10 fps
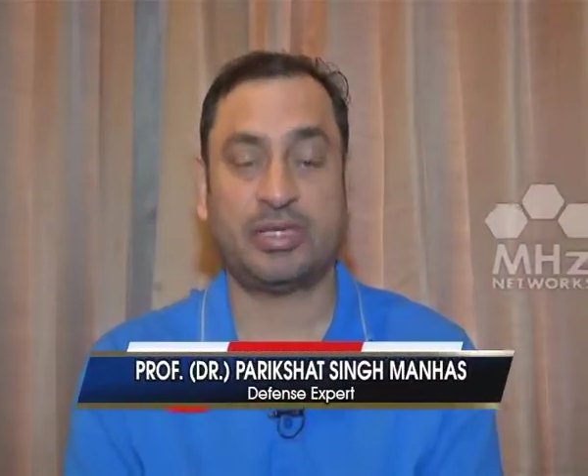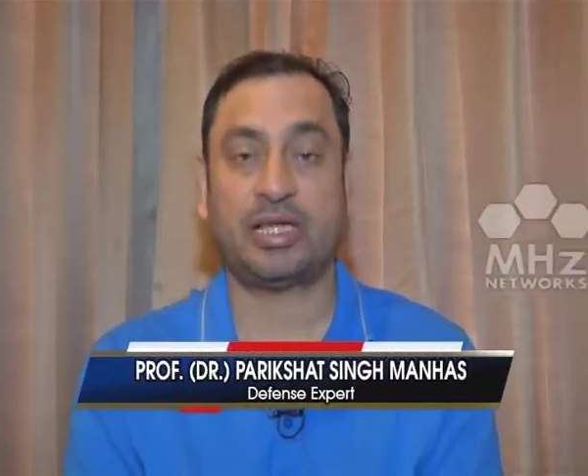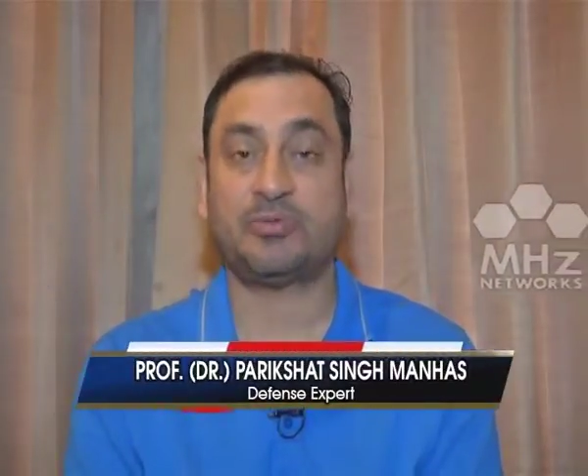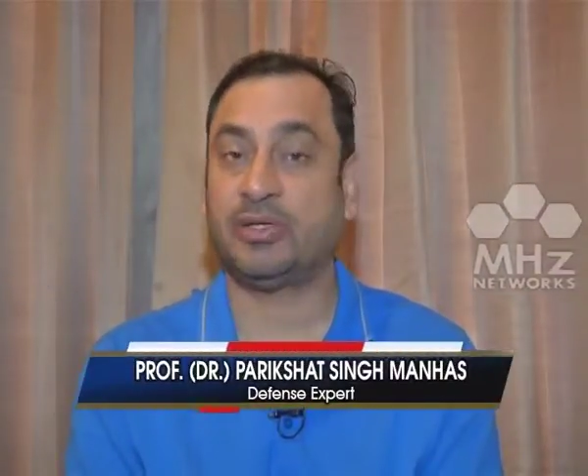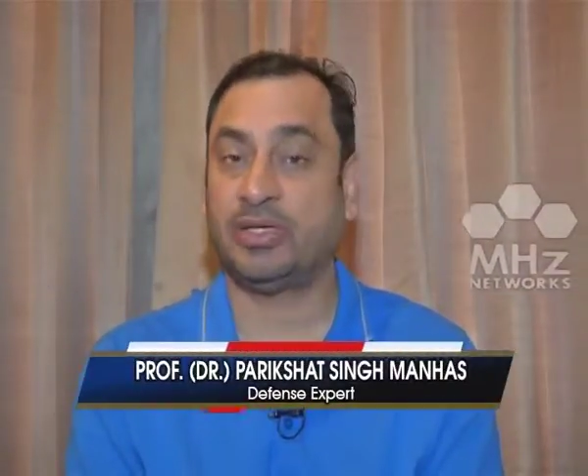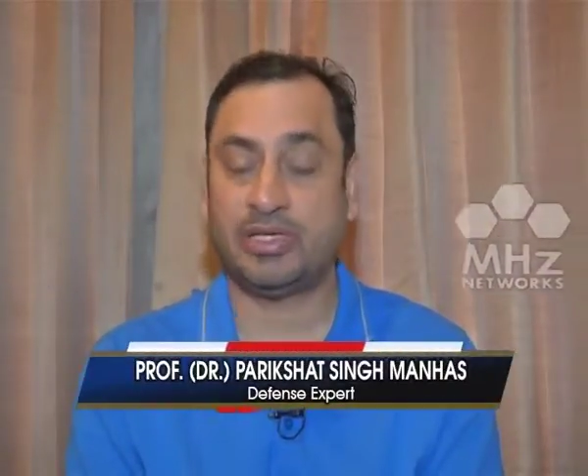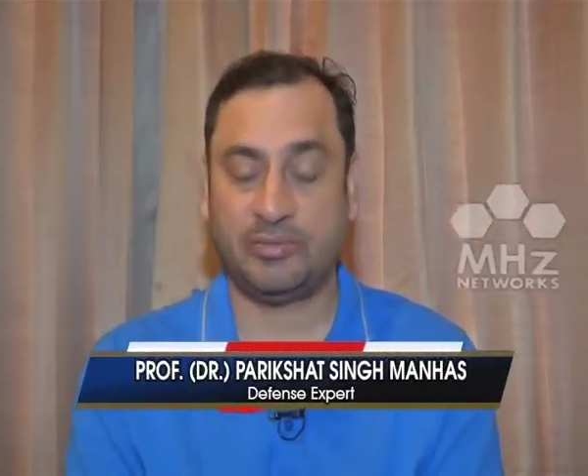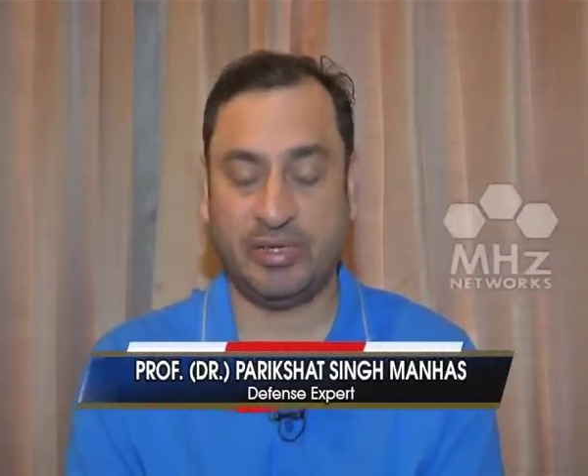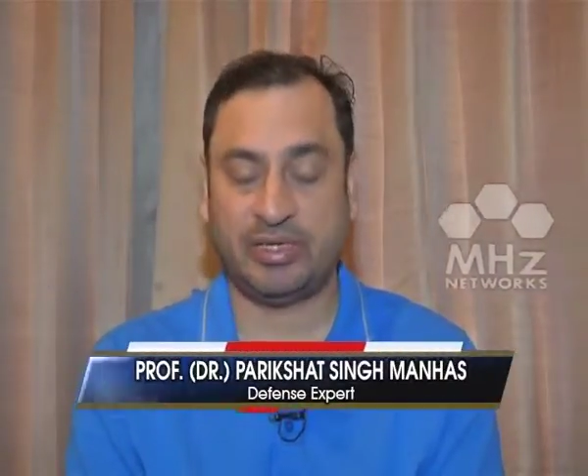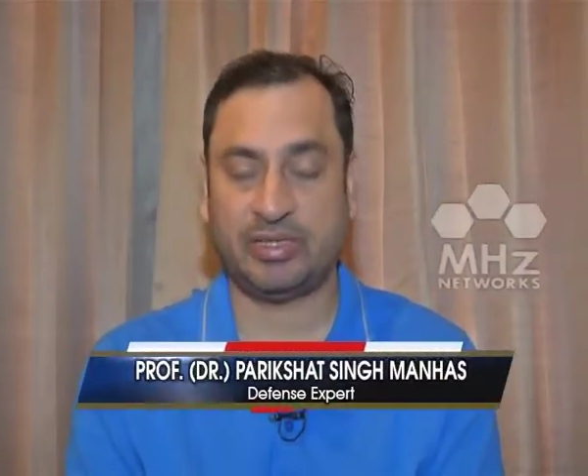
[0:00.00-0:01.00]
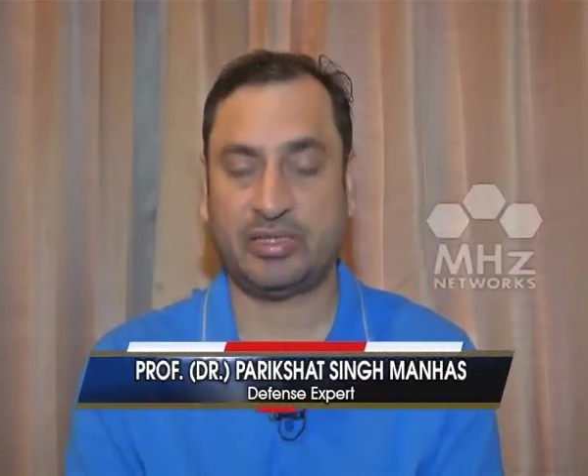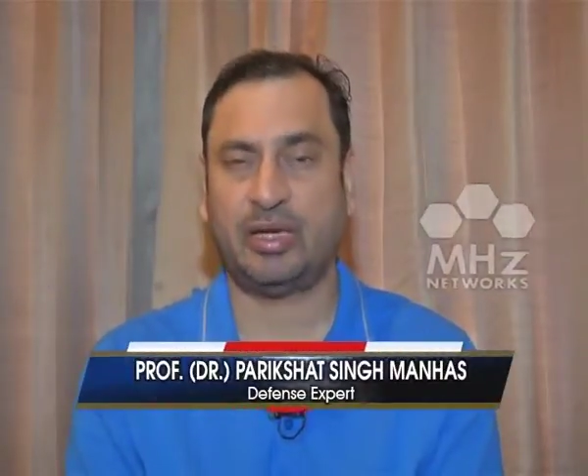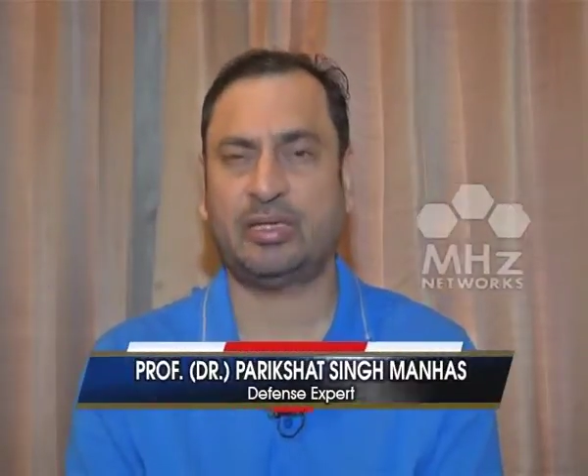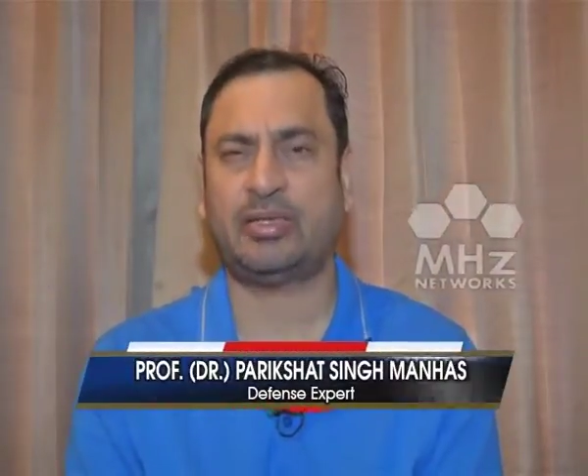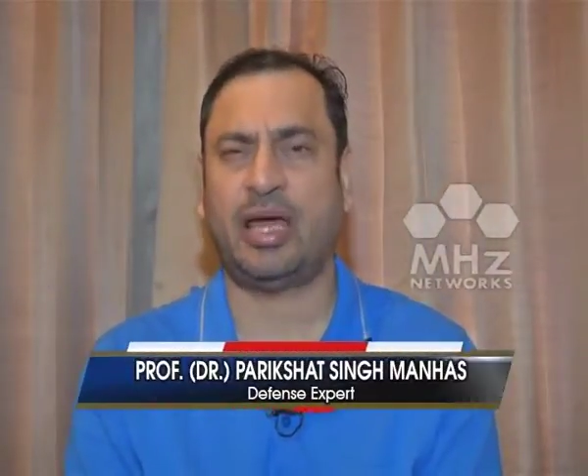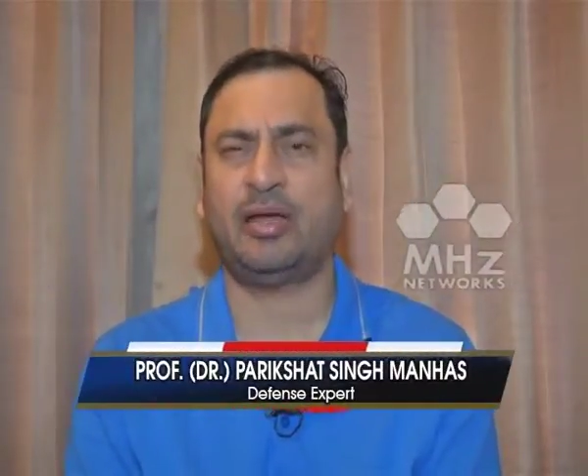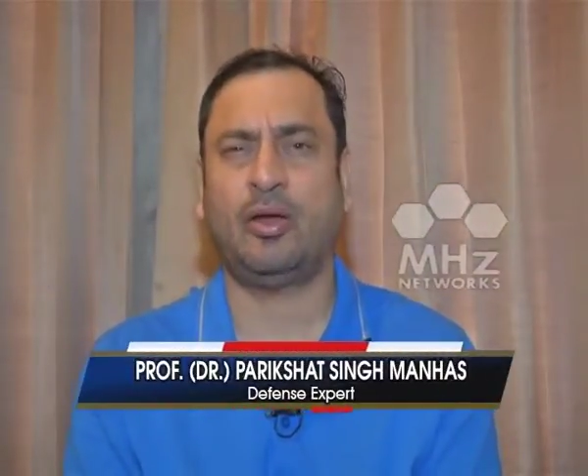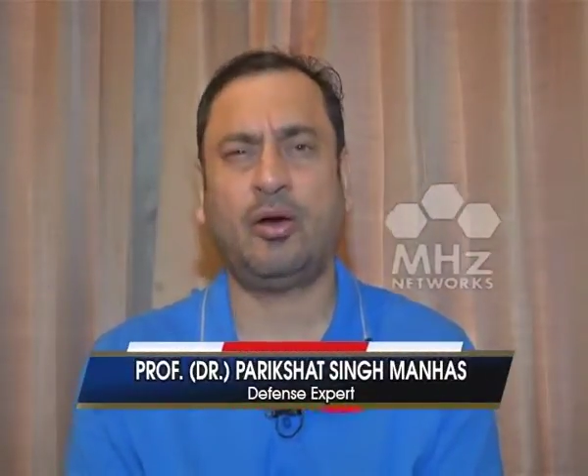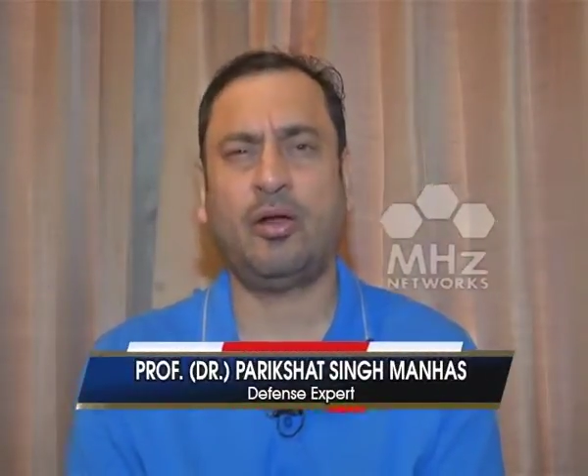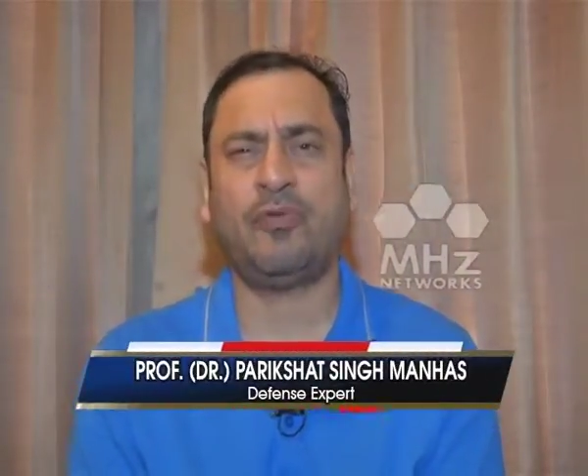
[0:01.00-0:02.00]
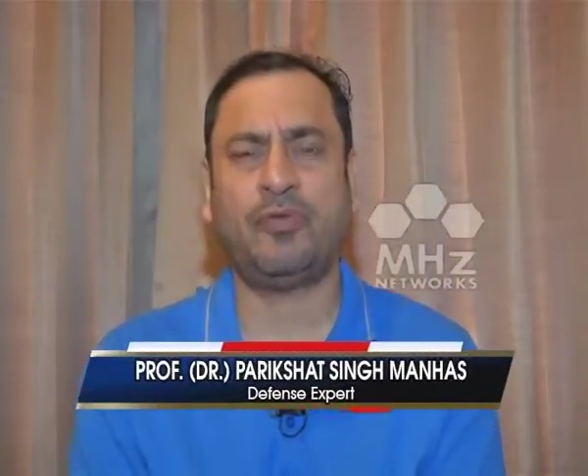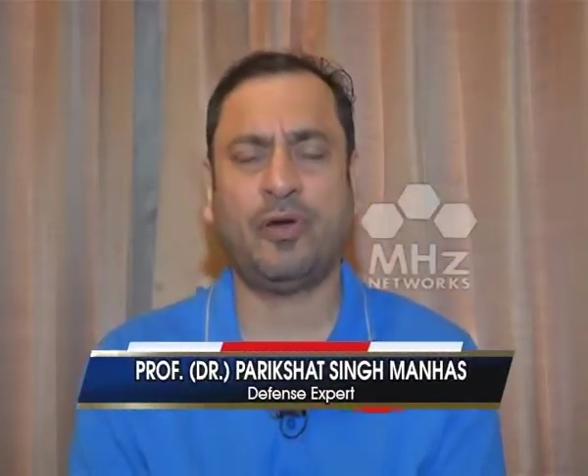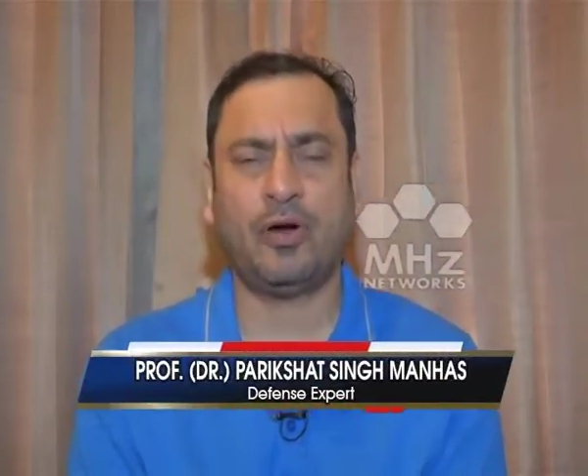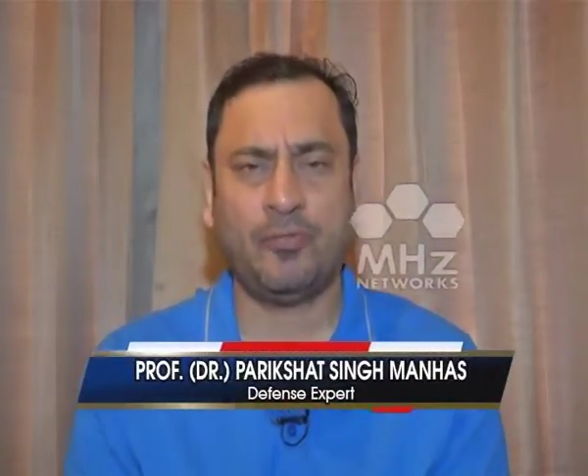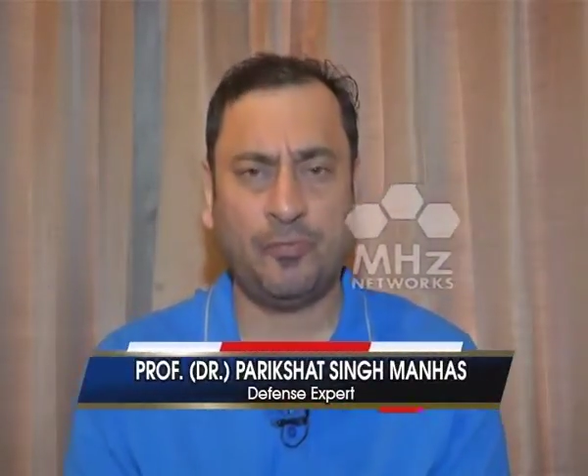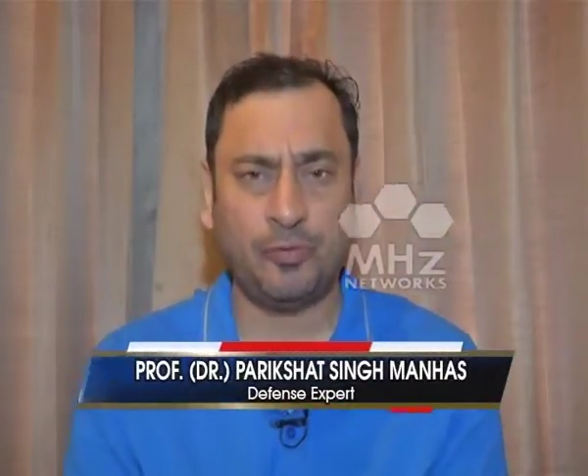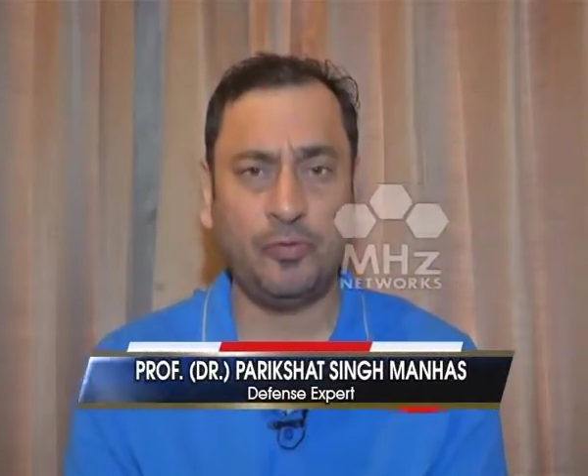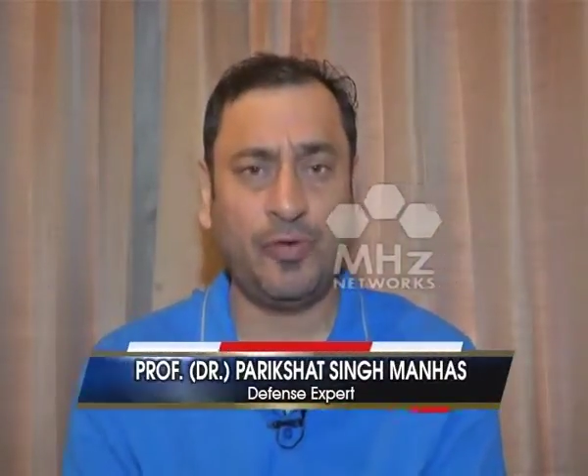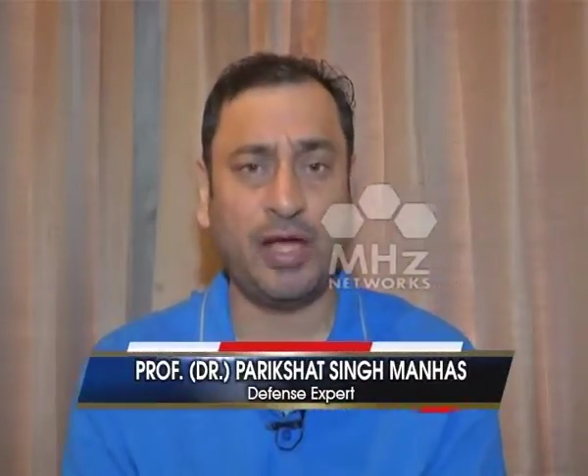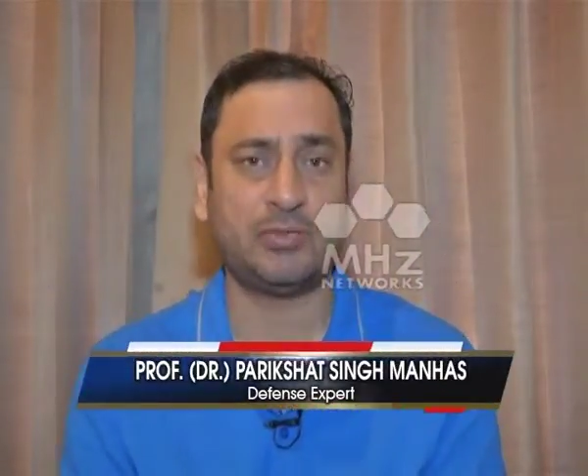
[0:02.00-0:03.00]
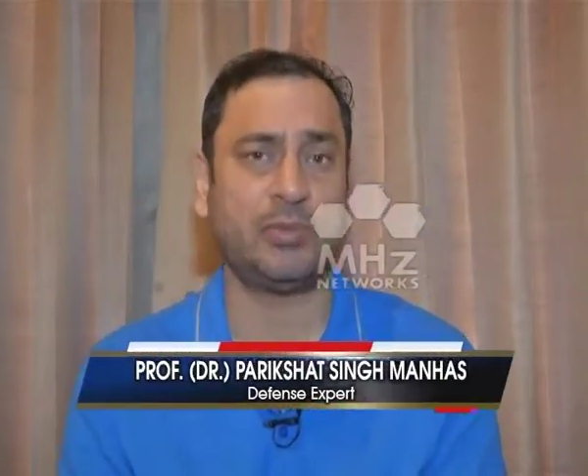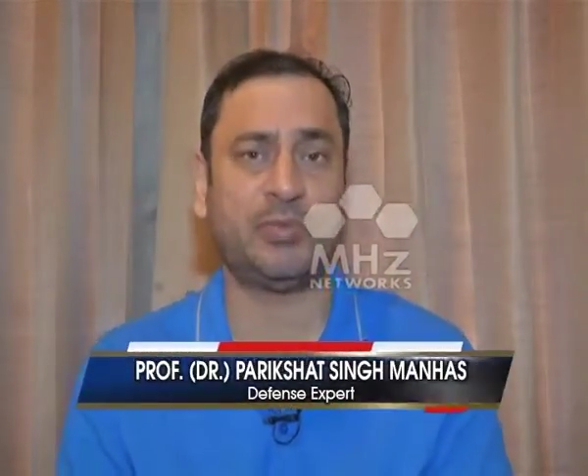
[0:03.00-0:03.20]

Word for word: It has been, it is being discussed, and lot of lot of proof has been